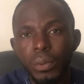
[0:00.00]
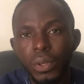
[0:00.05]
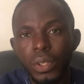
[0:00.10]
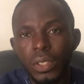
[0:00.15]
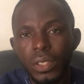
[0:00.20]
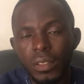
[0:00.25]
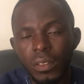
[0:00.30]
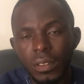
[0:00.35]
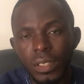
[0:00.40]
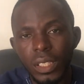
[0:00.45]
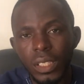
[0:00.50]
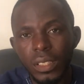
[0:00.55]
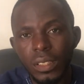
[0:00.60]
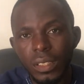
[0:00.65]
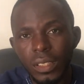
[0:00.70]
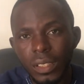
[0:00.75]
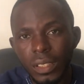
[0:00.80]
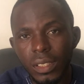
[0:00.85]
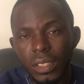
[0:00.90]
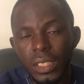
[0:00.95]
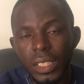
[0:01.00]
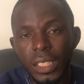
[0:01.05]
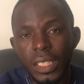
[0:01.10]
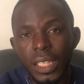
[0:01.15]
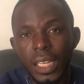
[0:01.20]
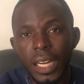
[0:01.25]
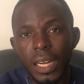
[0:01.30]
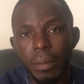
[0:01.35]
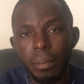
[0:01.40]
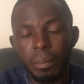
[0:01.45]
is 300
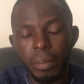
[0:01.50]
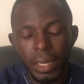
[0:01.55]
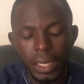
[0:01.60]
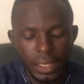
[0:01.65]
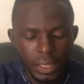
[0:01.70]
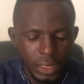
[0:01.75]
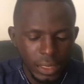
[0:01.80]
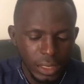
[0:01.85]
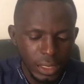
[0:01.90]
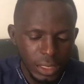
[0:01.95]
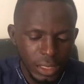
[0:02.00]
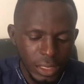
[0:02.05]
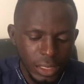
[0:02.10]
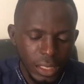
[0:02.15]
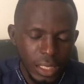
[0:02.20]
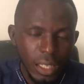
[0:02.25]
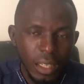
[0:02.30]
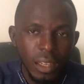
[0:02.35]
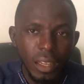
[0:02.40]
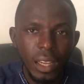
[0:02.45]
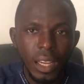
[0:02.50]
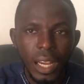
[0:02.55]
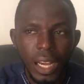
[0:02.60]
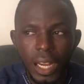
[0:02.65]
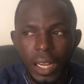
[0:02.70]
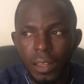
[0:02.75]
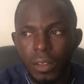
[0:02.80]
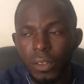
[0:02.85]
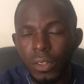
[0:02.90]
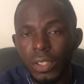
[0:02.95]
naira per kg.
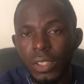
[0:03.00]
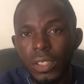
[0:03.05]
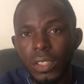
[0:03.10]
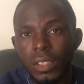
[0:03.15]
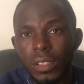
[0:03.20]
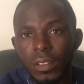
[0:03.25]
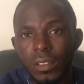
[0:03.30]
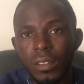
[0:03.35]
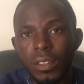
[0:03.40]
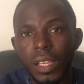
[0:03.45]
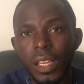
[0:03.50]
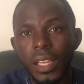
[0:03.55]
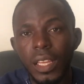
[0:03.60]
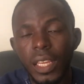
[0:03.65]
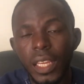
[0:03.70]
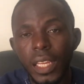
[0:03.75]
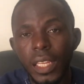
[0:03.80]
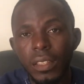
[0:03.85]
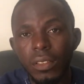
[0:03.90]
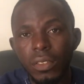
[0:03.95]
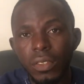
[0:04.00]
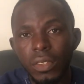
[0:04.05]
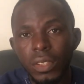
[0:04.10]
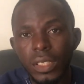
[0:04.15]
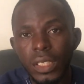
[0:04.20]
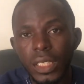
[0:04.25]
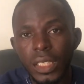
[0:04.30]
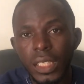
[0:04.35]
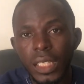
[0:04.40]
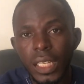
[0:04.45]
Carbon is
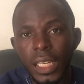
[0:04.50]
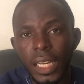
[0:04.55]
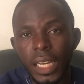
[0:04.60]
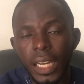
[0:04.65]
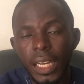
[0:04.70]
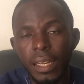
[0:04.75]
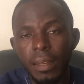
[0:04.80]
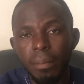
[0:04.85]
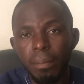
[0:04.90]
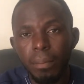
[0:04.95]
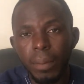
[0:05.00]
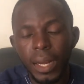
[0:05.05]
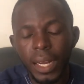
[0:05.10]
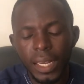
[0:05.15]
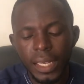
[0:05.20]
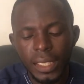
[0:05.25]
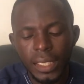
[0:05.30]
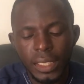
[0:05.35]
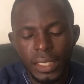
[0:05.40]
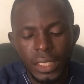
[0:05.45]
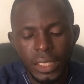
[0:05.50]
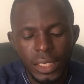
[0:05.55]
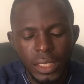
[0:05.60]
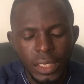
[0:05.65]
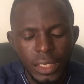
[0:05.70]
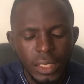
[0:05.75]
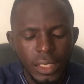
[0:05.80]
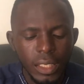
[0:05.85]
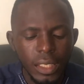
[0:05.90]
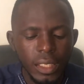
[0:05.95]
800 naira per kg.
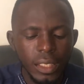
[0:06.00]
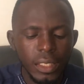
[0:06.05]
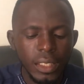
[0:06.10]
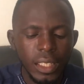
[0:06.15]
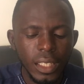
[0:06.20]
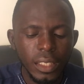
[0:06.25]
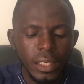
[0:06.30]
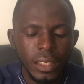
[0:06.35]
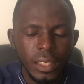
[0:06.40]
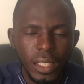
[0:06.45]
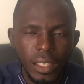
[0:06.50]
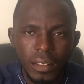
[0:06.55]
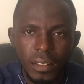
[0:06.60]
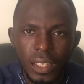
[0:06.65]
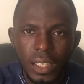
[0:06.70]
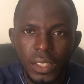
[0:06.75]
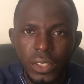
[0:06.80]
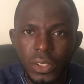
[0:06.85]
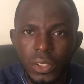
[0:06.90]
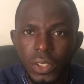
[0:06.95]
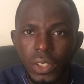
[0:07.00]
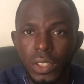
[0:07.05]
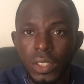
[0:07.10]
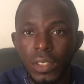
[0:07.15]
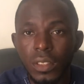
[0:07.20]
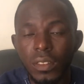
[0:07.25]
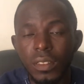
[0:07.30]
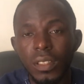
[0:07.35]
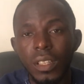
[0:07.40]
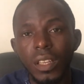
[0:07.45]
Then hexanol
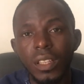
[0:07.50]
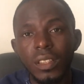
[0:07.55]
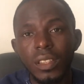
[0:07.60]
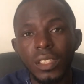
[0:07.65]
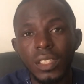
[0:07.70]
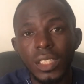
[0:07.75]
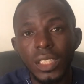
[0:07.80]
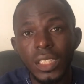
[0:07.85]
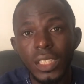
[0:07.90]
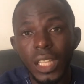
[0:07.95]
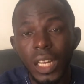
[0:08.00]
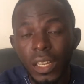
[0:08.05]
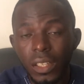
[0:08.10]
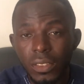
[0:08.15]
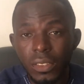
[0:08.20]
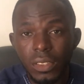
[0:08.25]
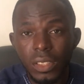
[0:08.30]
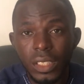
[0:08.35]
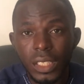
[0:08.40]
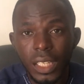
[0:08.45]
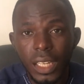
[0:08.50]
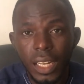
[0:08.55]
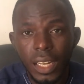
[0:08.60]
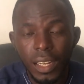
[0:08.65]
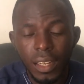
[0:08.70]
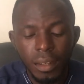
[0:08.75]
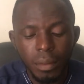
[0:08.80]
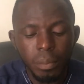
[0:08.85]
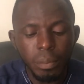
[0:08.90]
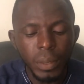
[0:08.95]
is 3,000 naira
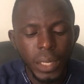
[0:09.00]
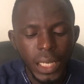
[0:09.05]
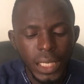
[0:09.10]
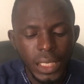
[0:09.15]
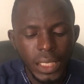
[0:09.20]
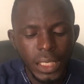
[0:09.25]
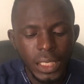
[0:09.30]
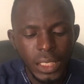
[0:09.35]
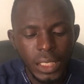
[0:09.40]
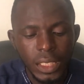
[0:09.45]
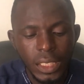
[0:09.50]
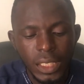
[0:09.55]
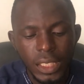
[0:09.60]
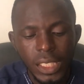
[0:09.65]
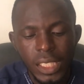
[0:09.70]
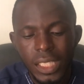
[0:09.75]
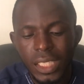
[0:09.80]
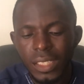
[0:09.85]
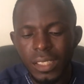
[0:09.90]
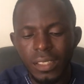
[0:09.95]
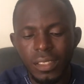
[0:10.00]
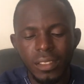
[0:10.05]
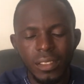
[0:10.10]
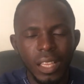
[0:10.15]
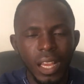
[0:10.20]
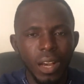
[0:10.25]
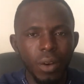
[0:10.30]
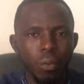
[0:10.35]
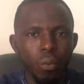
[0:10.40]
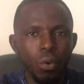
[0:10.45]
per kg. These
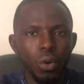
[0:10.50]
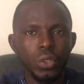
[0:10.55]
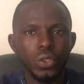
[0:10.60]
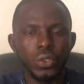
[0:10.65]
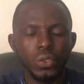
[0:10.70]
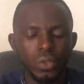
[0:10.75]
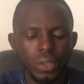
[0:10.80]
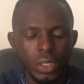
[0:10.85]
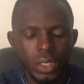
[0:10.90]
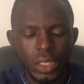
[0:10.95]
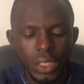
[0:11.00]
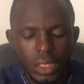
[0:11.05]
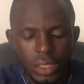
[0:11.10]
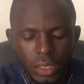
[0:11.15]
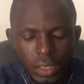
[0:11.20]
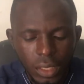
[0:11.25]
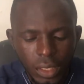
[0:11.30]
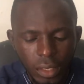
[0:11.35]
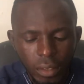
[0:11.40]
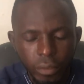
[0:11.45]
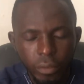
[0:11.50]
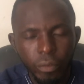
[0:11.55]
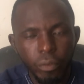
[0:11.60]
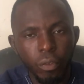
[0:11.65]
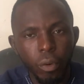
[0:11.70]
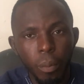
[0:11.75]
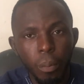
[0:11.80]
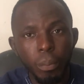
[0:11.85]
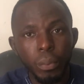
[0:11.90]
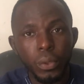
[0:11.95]
are what you need
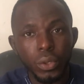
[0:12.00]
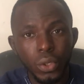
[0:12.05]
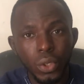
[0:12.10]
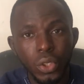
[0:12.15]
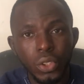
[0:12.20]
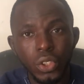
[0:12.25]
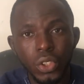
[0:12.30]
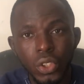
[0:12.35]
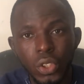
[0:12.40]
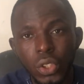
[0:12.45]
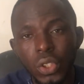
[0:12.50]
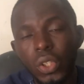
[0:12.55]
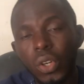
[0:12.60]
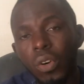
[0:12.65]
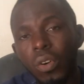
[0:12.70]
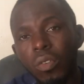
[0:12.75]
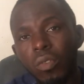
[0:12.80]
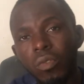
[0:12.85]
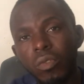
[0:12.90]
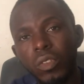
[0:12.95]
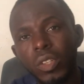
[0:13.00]
for production of